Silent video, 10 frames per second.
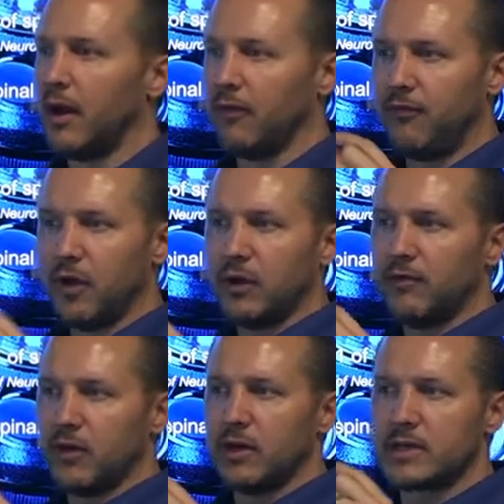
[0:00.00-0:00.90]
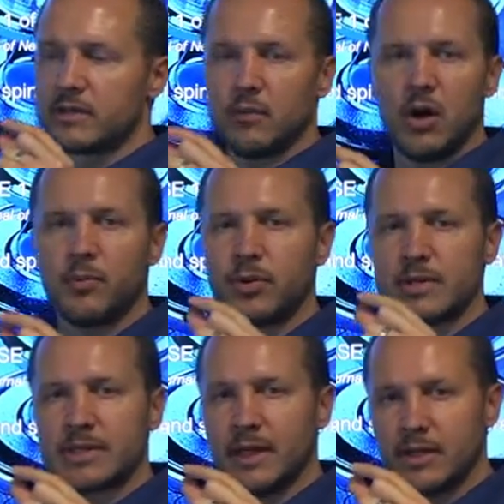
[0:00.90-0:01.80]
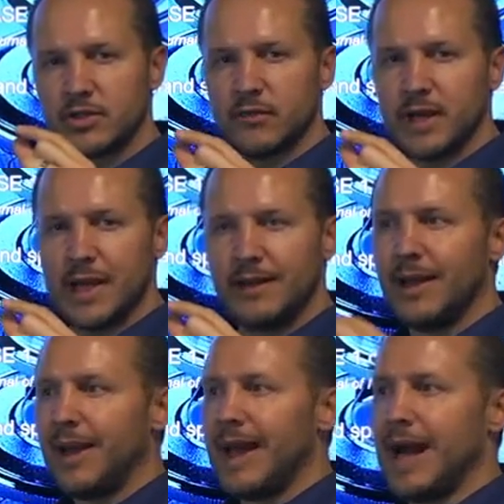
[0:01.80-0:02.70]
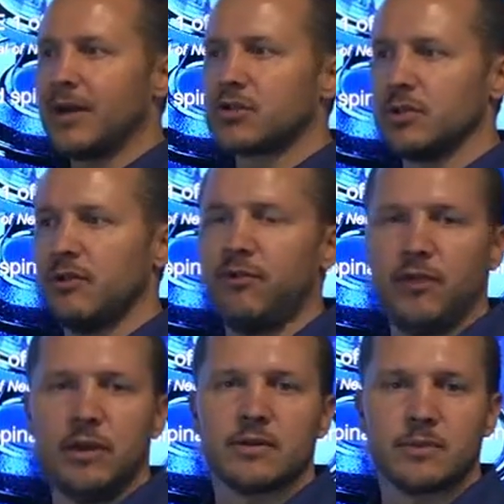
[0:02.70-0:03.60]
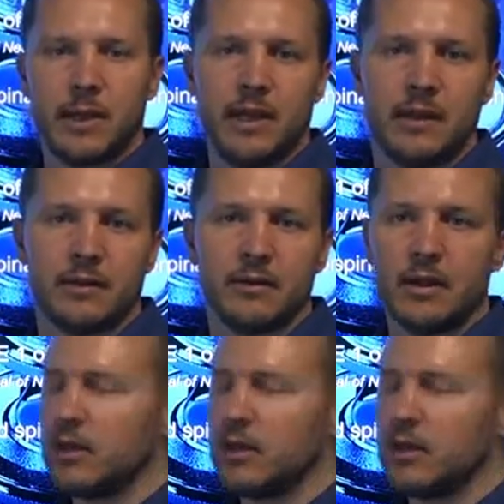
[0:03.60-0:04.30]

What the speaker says: a very, very small percentage of that actually feels pain.